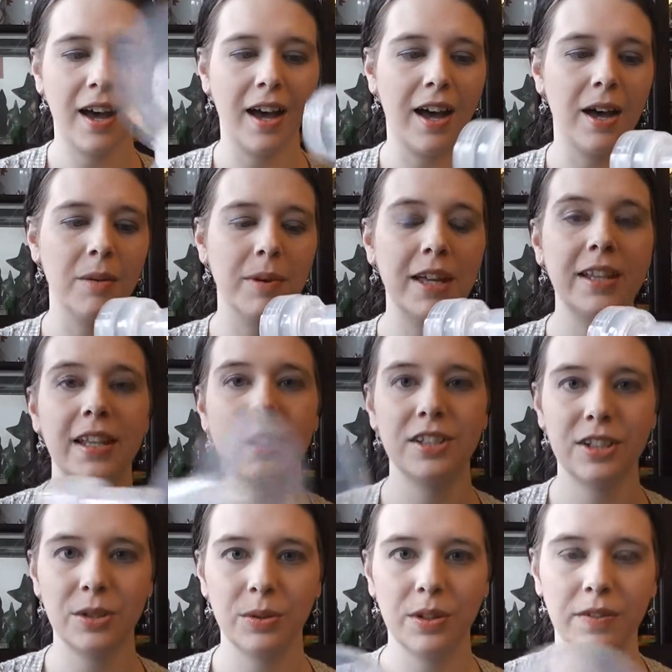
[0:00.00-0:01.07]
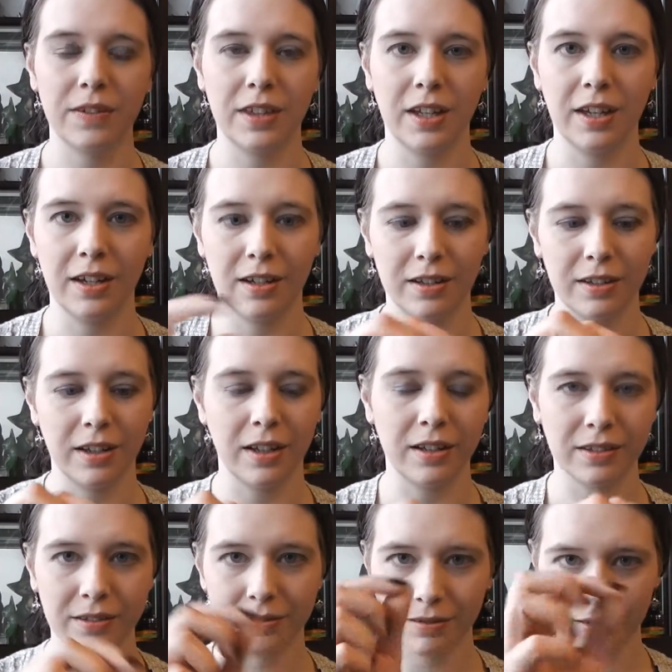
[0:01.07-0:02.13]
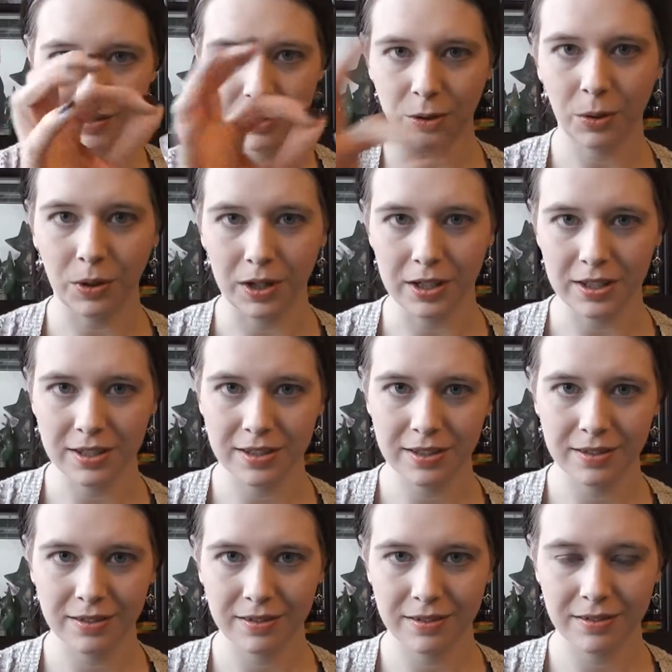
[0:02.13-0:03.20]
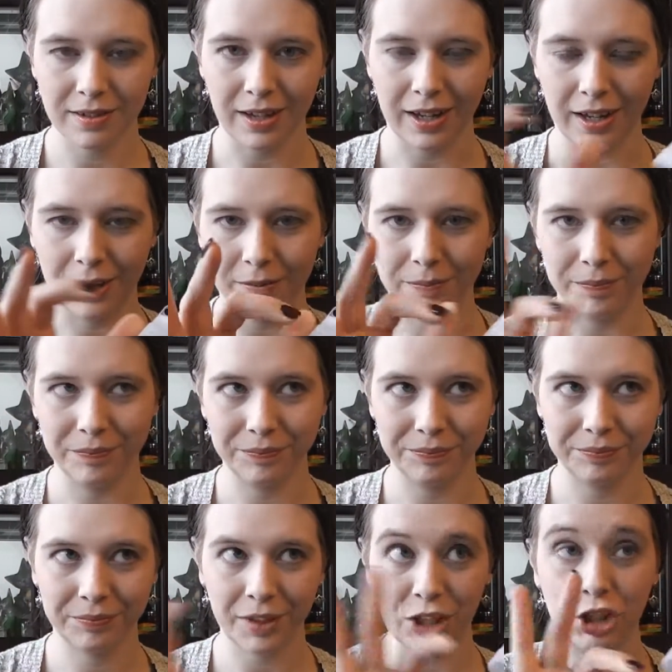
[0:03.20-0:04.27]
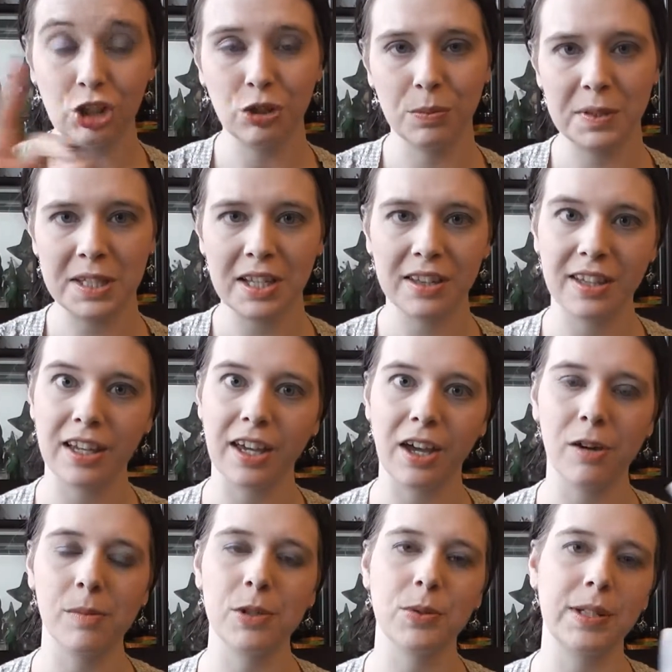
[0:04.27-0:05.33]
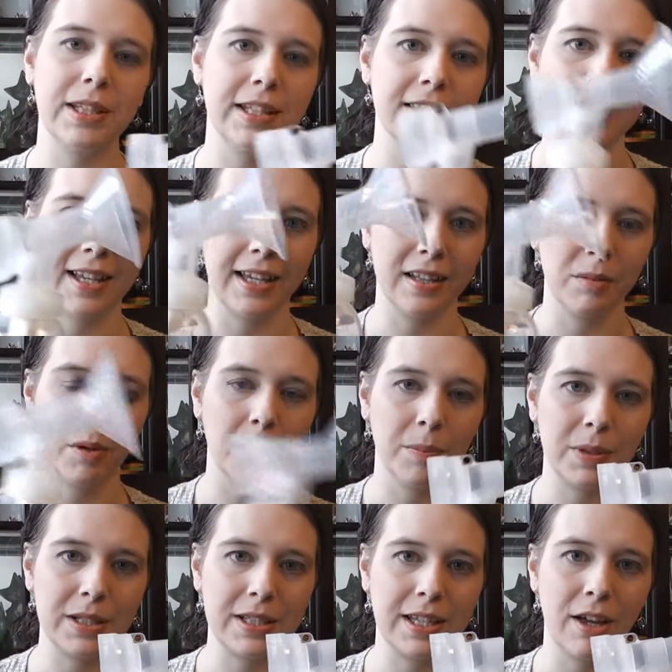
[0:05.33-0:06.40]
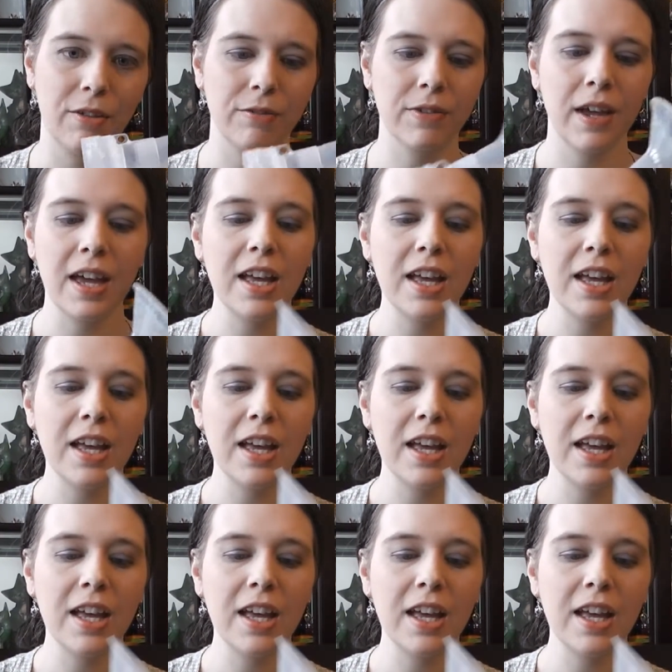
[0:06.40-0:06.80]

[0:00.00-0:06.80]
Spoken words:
And then 2 of the cords, tubes that go between this and the pump itself.